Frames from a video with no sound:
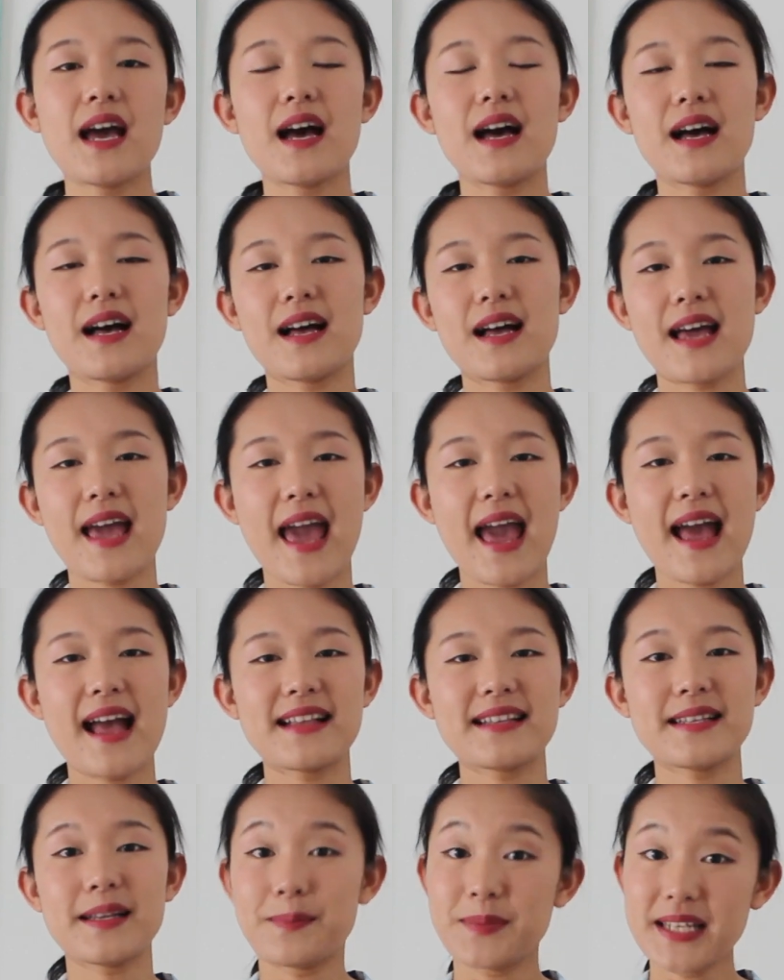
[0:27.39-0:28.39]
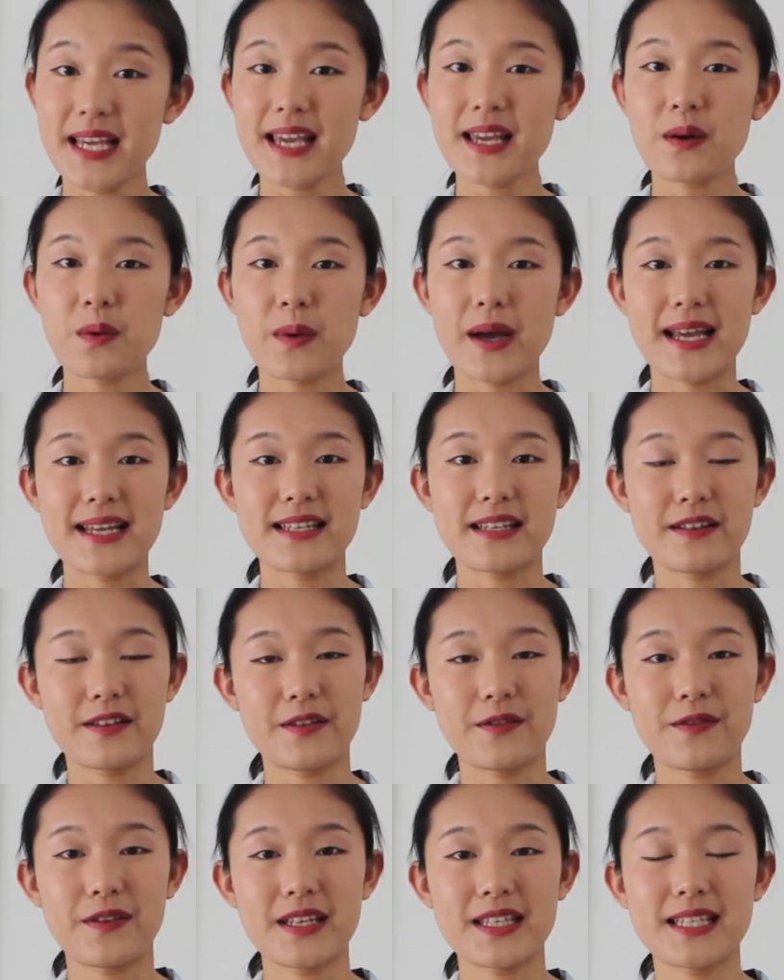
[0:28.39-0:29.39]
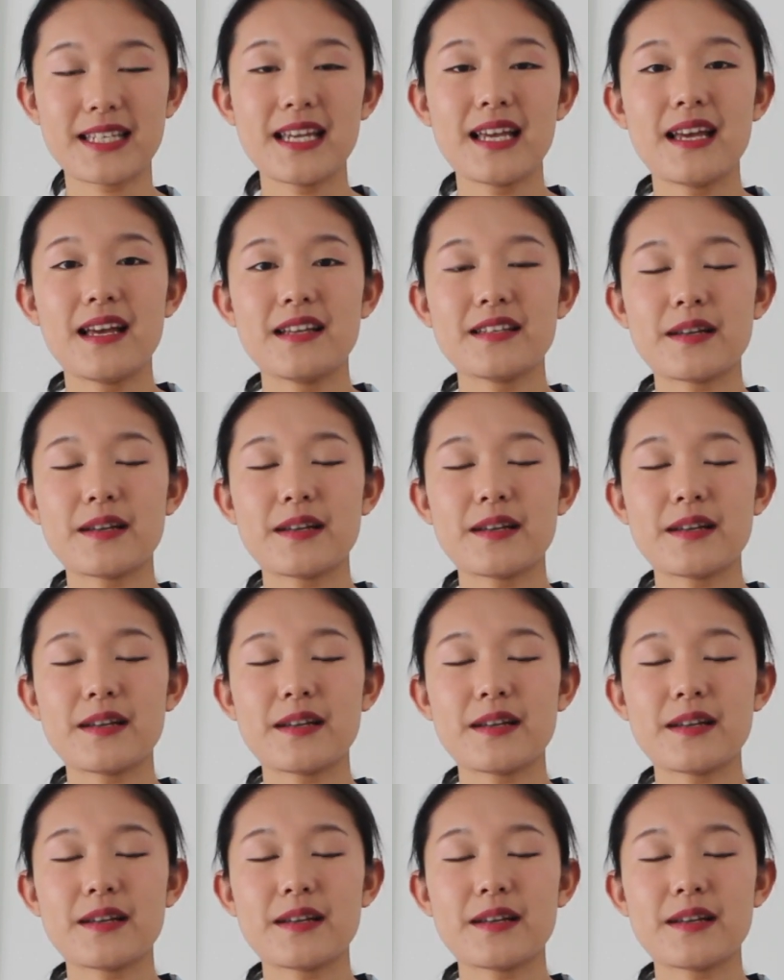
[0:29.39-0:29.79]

and some takeaways out of it,